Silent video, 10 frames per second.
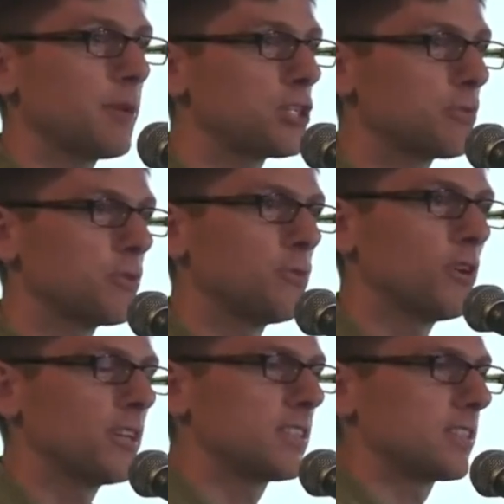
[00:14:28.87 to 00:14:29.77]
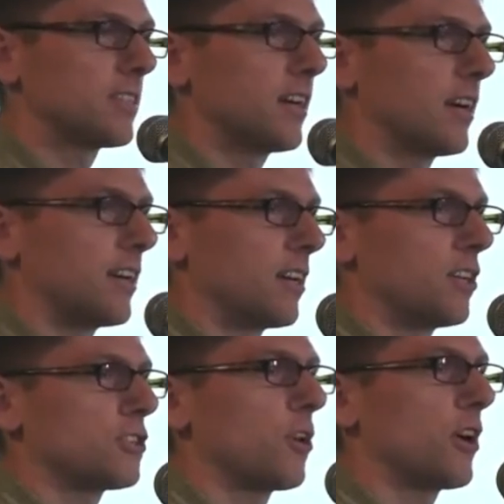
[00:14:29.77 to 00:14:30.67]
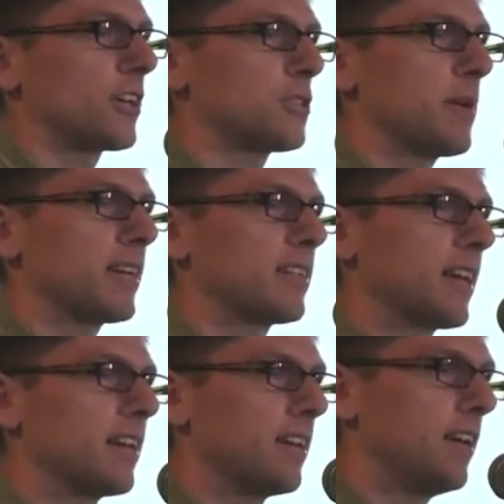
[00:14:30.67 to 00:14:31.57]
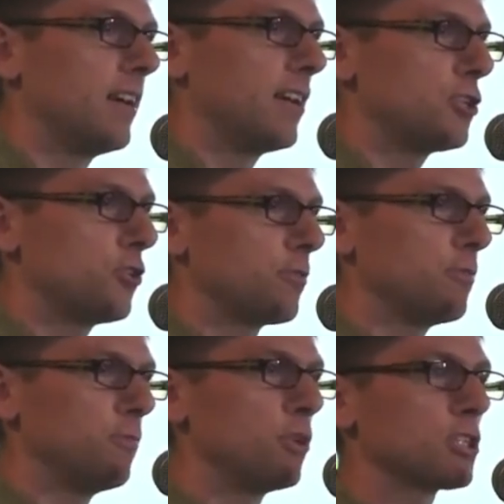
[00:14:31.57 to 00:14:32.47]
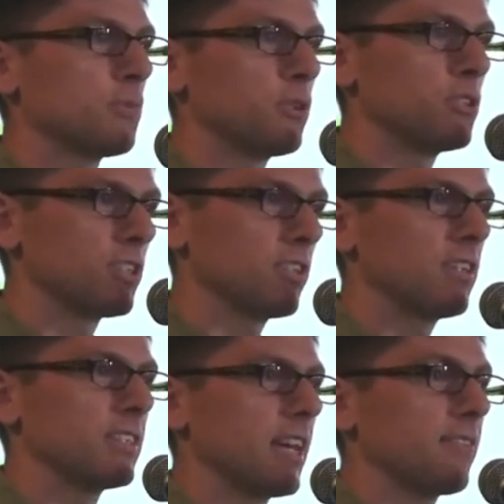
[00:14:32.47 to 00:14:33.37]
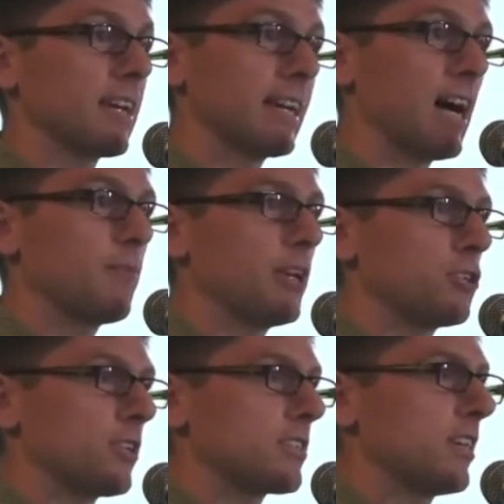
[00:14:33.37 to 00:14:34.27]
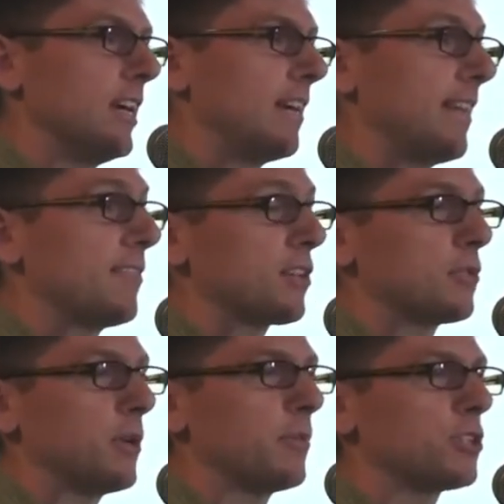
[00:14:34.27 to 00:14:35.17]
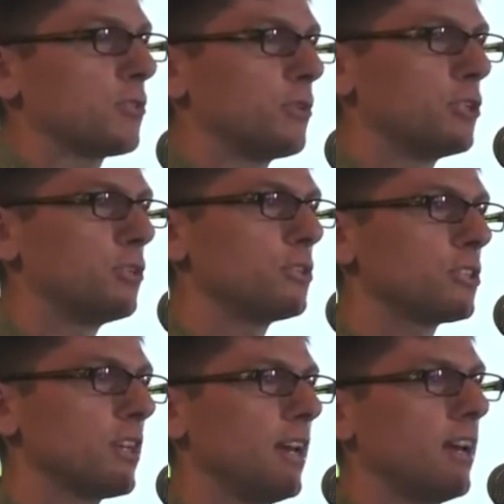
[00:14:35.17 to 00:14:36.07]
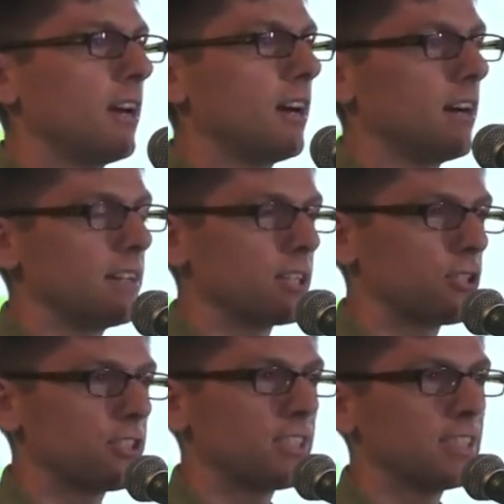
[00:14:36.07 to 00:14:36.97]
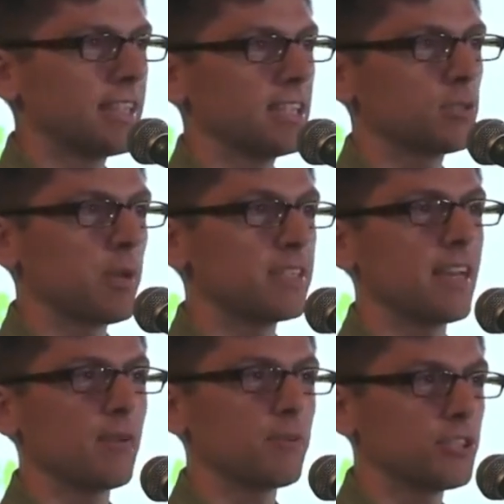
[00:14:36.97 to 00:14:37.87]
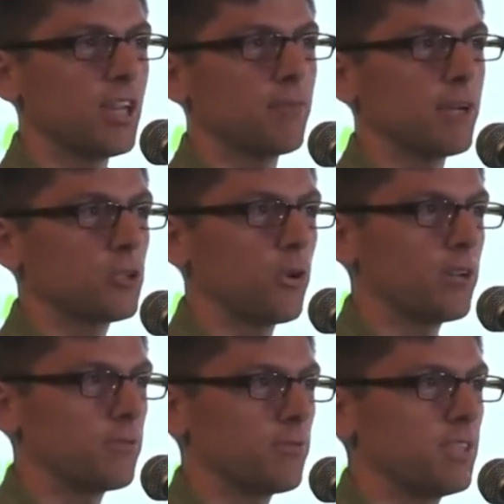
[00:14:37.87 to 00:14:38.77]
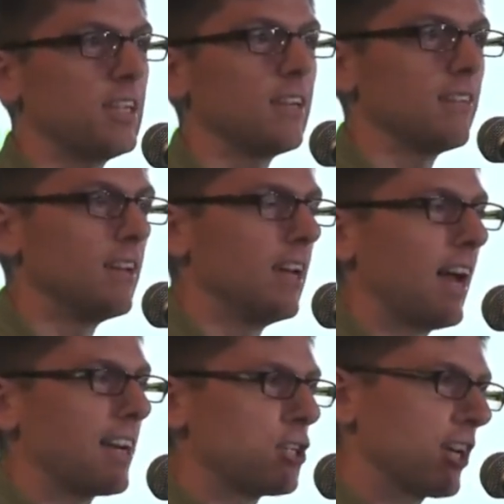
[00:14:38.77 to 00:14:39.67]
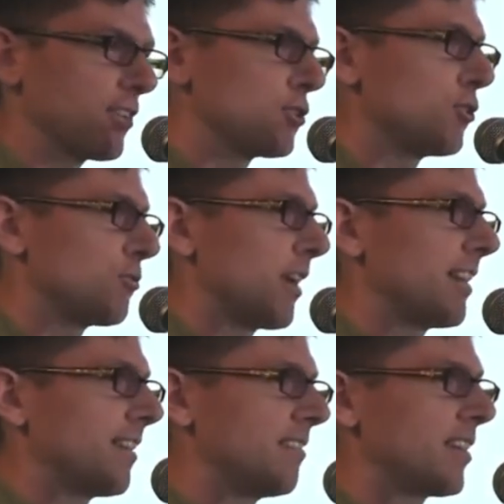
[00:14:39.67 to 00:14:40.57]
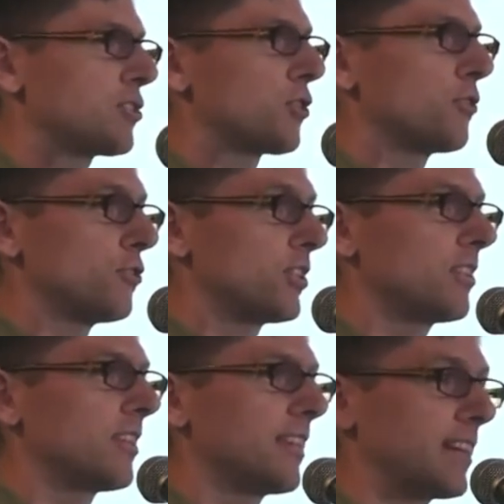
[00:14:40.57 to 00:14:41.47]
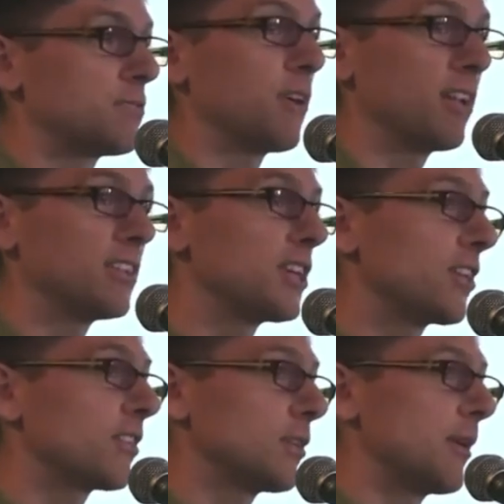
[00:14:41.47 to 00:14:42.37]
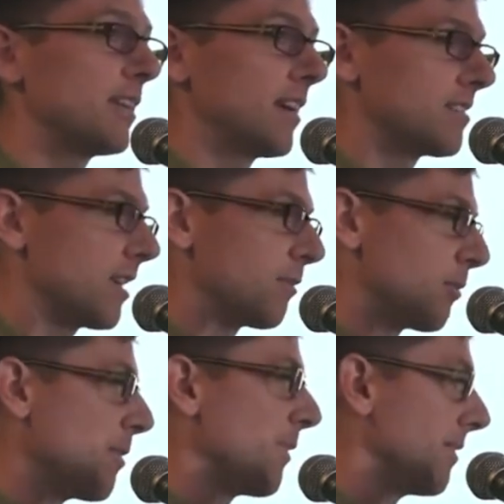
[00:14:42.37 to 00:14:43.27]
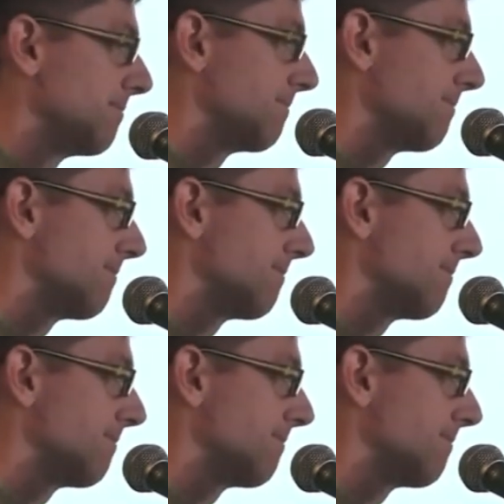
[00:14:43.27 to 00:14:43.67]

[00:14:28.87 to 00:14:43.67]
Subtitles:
as I mentioned before, this is also harkens back to that issue of municipal utilities having a common interest. They have a commitment to reduce electricity sales by 10% by 2015. I challenge you to find an investor-owned utility that has voluntarily made that same commitment.